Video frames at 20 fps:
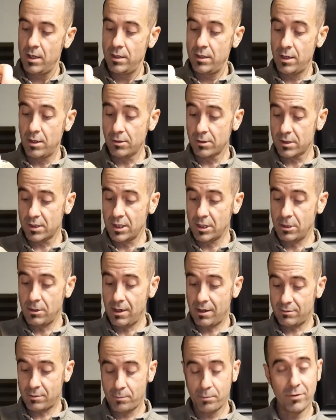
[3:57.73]
The other thing you
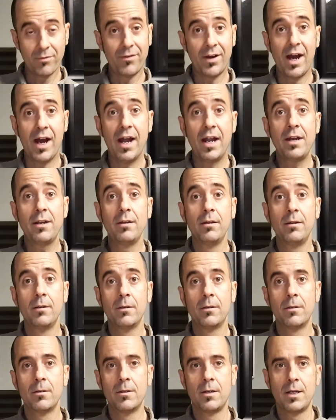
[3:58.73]
have to provide
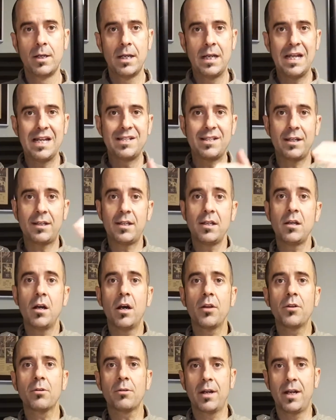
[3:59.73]
is at the
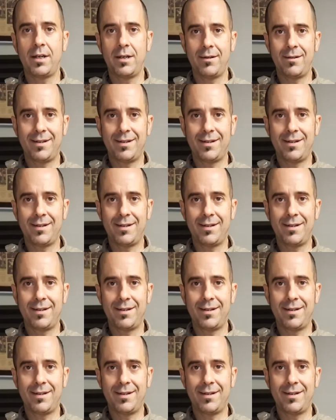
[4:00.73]
other end of